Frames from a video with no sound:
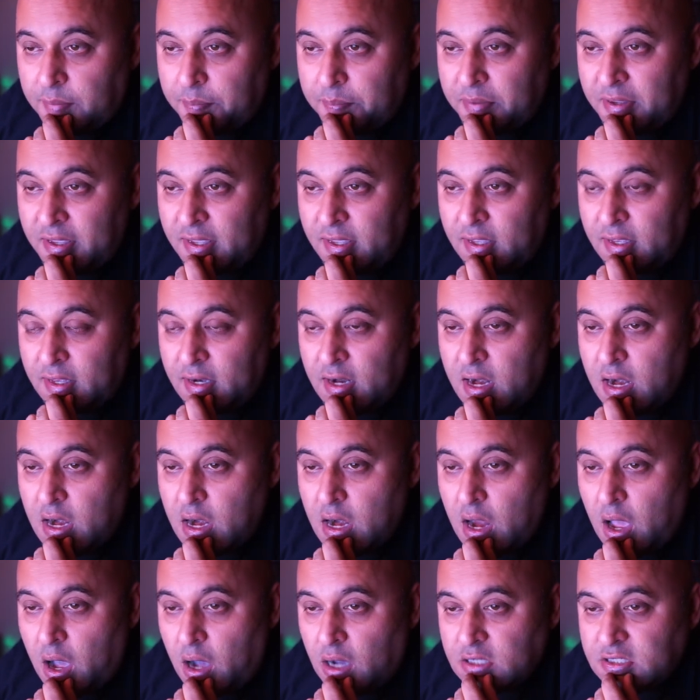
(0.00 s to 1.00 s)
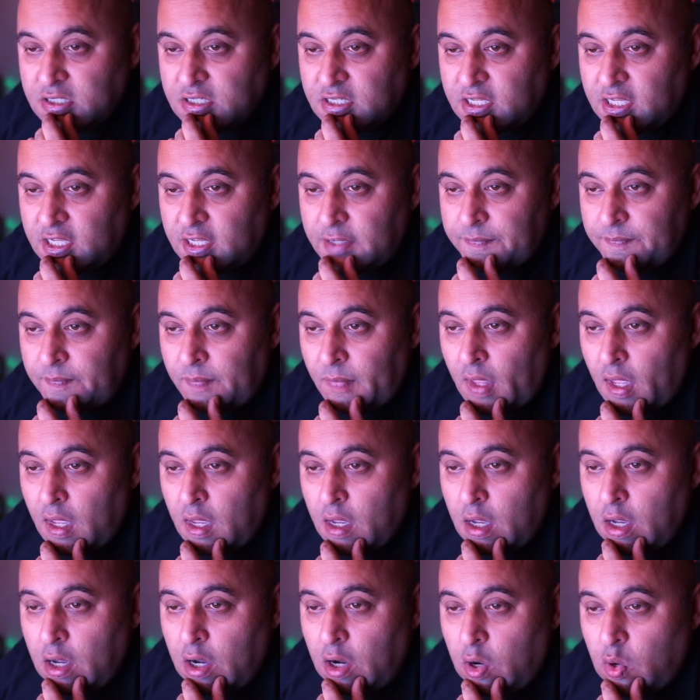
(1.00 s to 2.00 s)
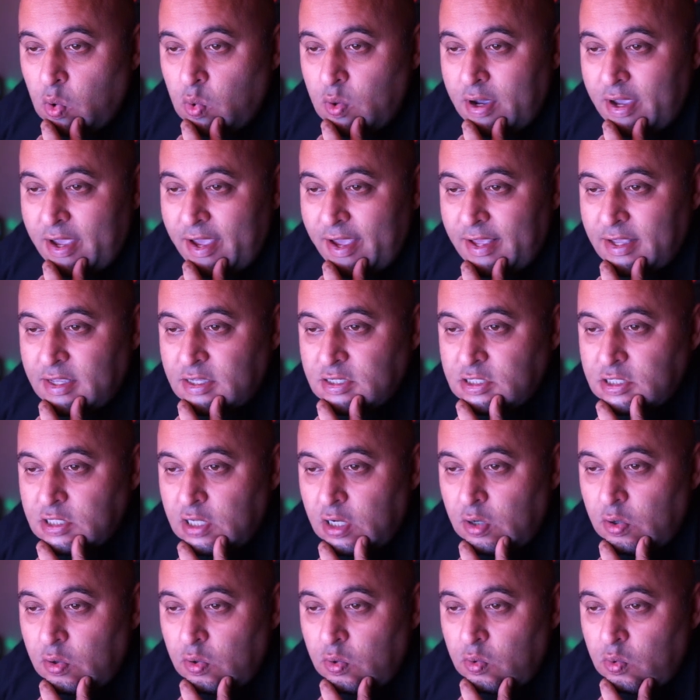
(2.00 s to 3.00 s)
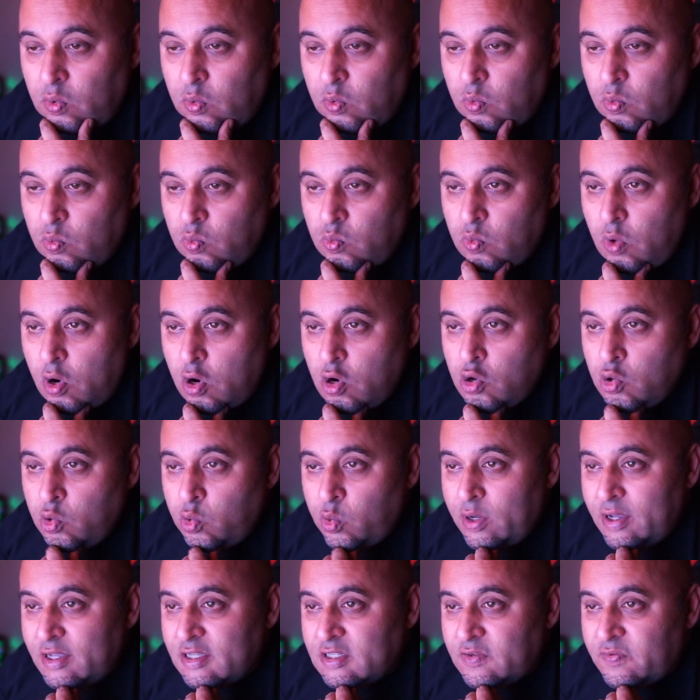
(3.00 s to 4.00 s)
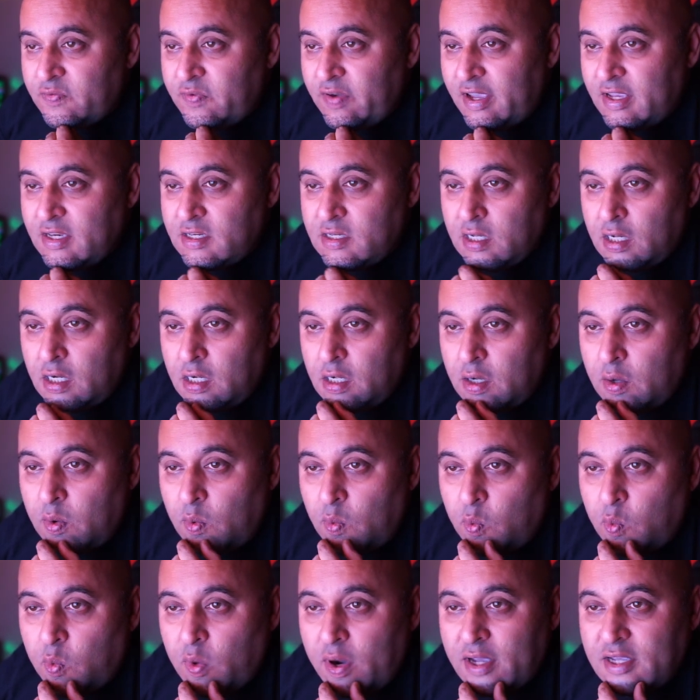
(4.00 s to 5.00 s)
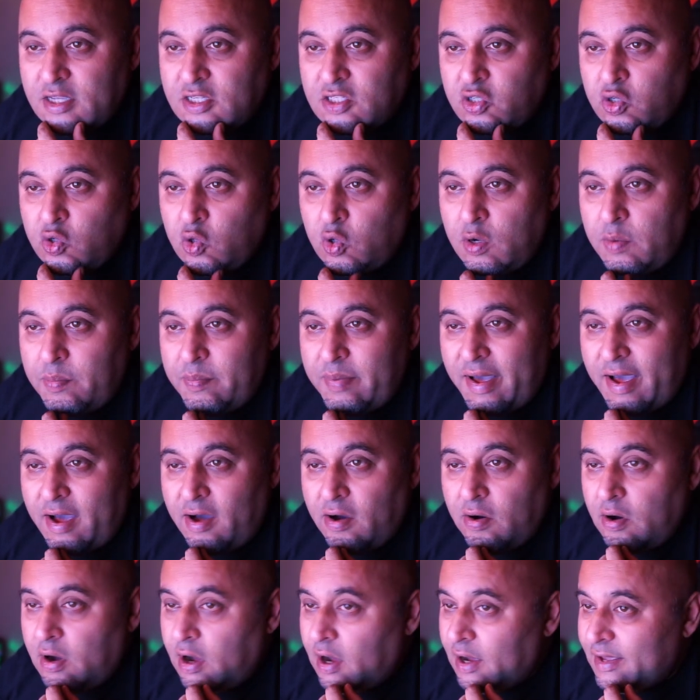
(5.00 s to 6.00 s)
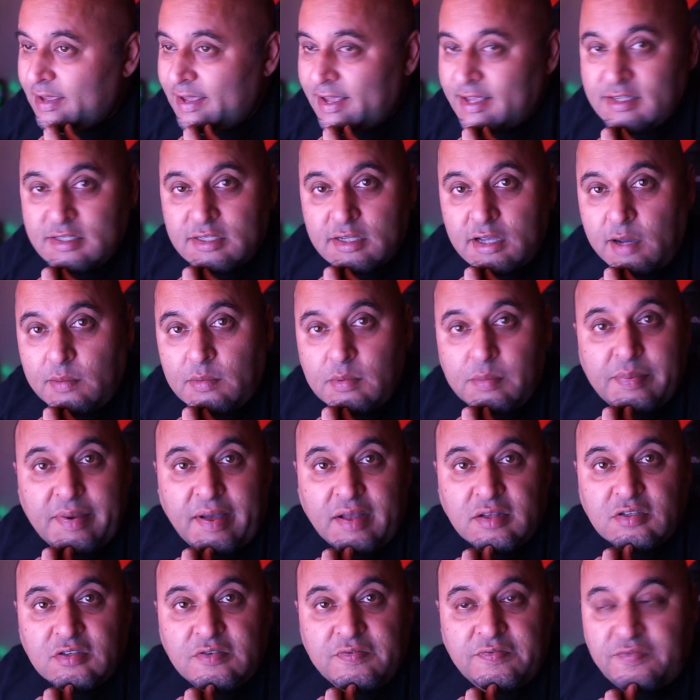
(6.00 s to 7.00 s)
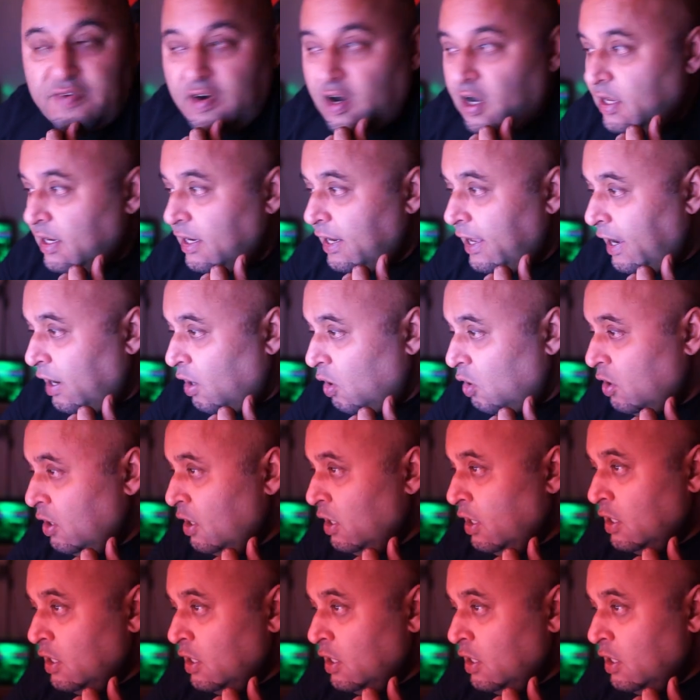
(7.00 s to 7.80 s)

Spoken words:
P Nasty. Okay, so who is F8L? What is he all about? I guess I'm about to find out.